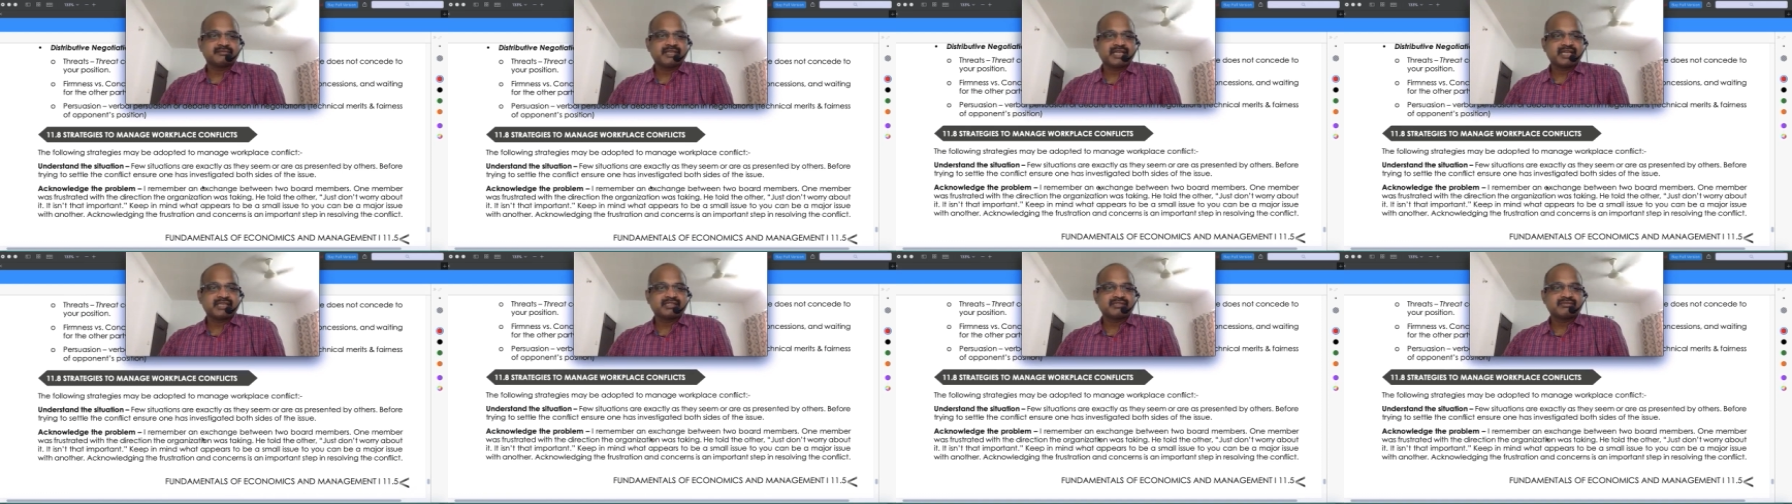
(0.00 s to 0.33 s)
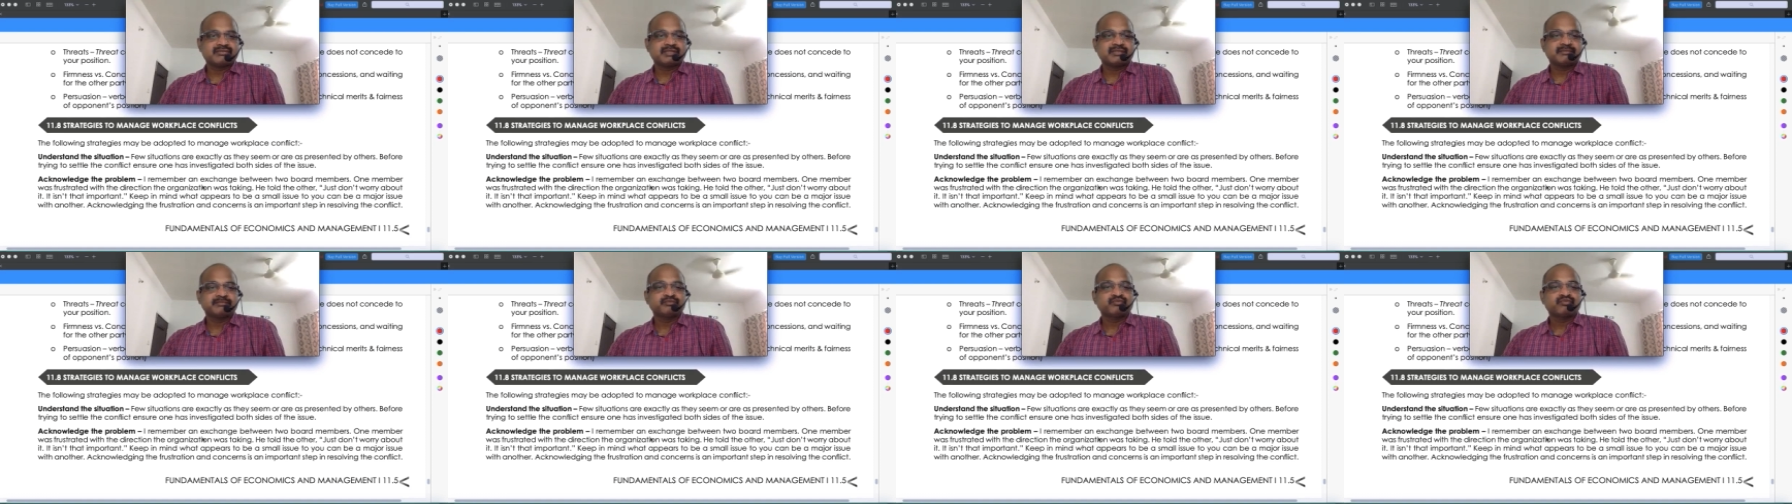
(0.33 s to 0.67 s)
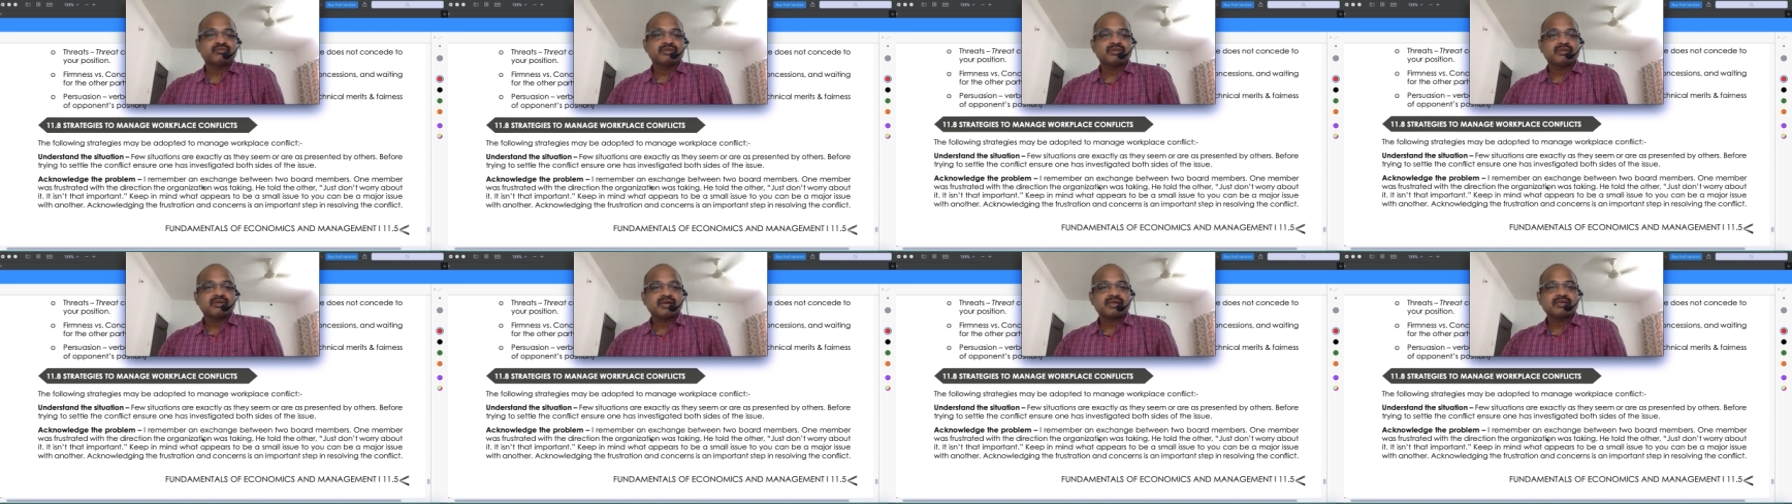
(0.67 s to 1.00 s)
Next one,
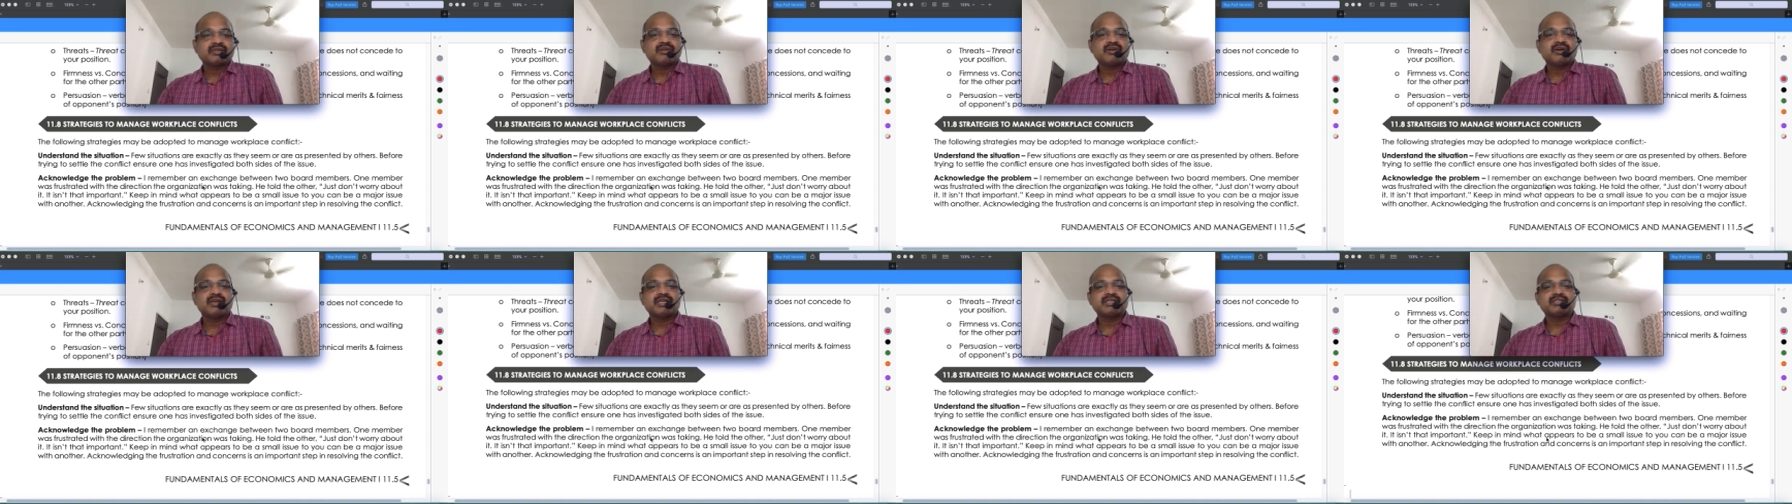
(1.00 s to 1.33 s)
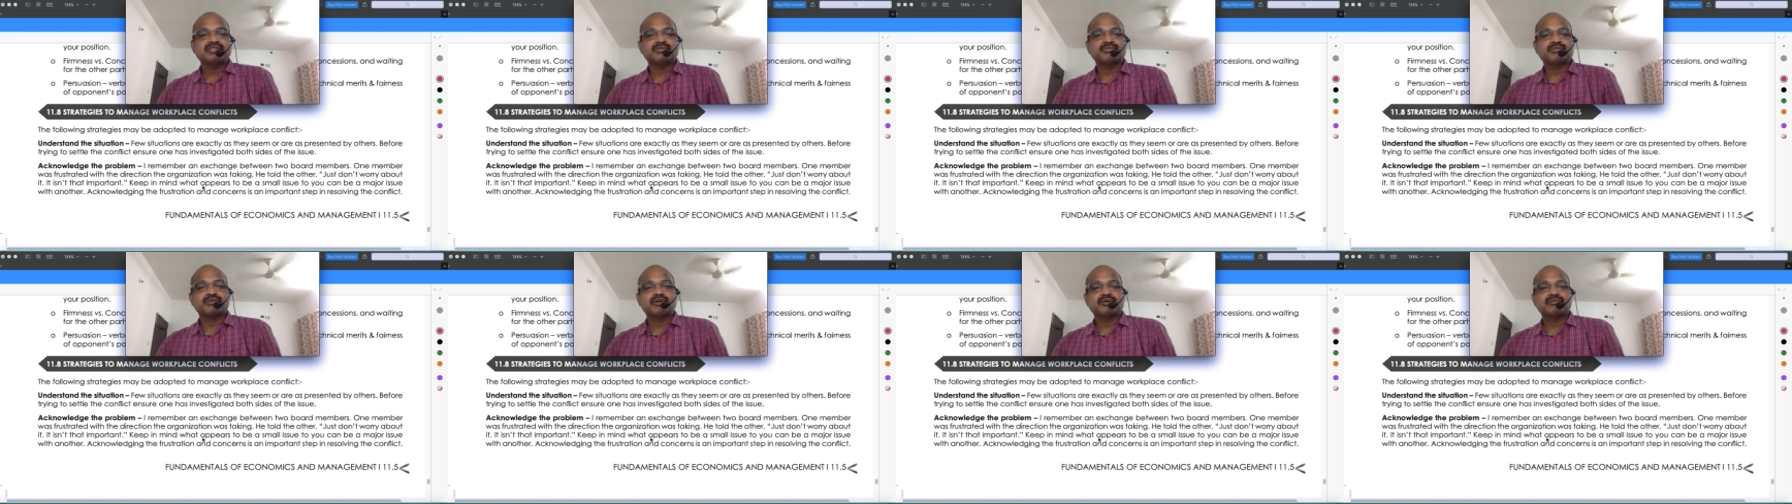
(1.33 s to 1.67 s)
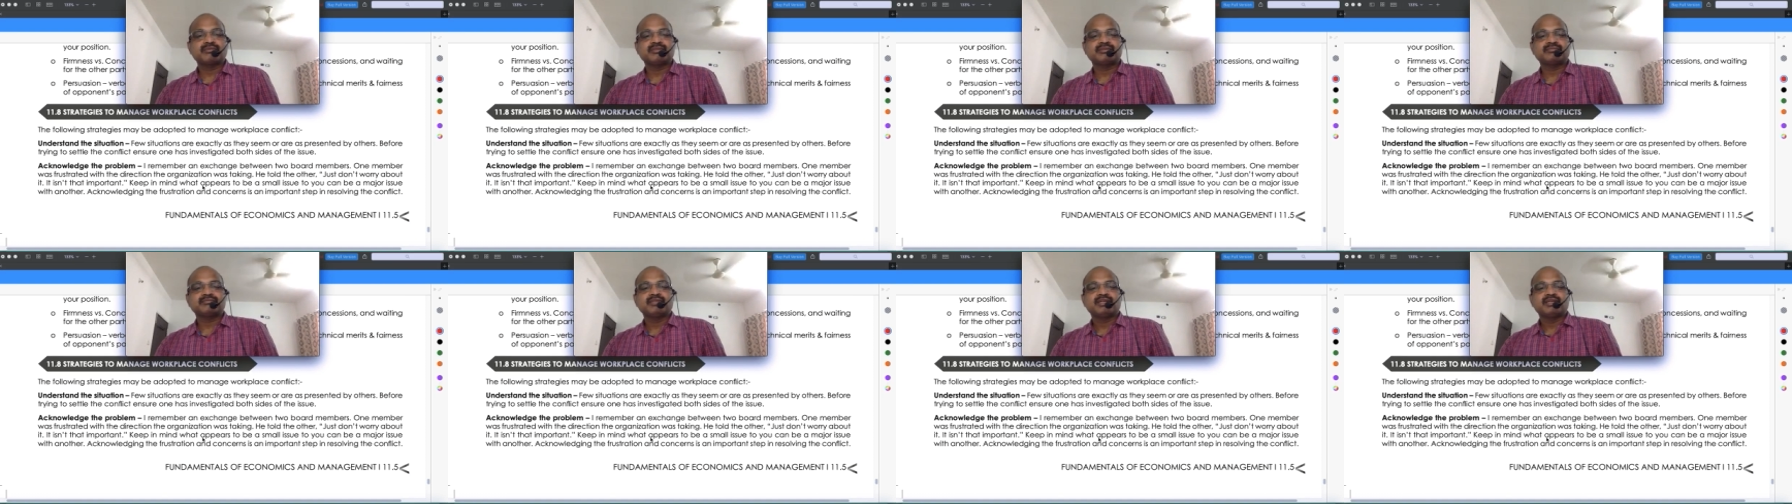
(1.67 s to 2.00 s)
acknowledge the
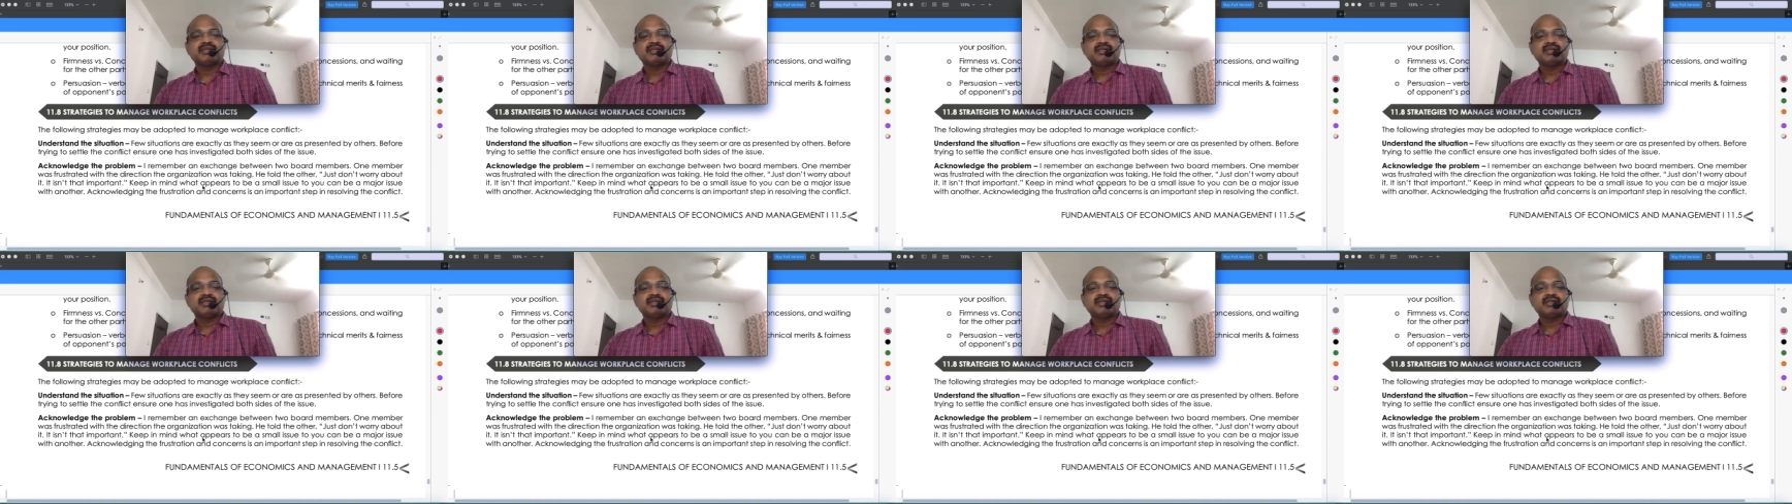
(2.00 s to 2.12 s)
problem.